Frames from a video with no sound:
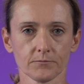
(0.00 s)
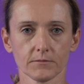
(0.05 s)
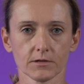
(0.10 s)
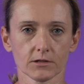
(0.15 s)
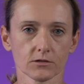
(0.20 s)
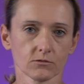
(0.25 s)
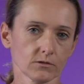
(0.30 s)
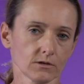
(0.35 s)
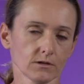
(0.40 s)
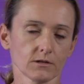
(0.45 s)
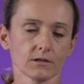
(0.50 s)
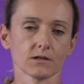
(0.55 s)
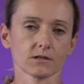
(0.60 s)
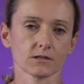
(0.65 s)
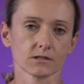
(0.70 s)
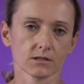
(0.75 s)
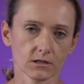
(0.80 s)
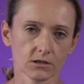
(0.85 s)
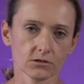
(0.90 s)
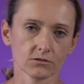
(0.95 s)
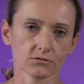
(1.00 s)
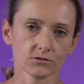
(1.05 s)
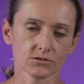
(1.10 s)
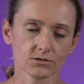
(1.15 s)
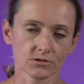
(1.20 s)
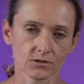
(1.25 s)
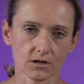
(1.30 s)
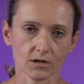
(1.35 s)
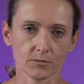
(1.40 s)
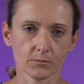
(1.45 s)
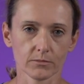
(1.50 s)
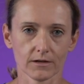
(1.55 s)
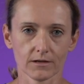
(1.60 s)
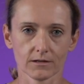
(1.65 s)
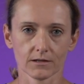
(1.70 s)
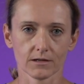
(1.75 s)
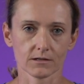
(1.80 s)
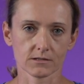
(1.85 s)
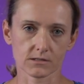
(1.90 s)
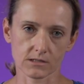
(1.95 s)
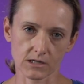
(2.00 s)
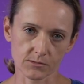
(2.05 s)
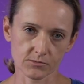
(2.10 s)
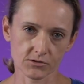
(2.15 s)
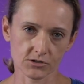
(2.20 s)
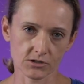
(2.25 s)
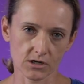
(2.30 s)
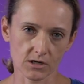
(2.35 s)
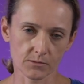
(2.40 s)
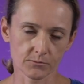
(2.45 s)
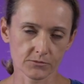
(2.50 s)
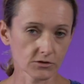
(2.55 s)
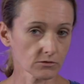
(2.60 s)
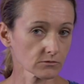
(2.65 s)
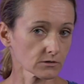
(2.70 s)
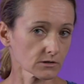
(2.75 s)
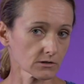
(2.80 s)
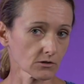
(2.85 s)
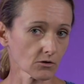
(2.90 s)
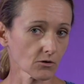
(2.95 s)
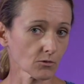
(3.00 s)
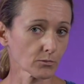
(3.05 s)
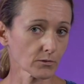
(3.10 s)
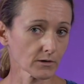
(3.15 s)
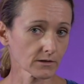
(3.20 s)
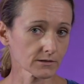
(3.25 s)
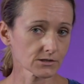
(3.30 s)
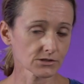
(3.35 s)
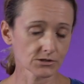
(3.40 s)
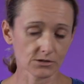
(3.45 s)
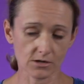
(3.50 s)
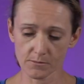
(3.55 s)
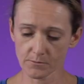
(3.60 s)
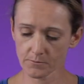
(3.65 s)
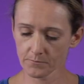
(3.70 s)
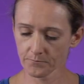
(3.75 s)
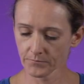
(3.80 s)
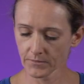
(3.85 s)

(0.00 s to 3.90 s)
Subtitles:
between a silicone strap and a slab strap, so the neoprene strap,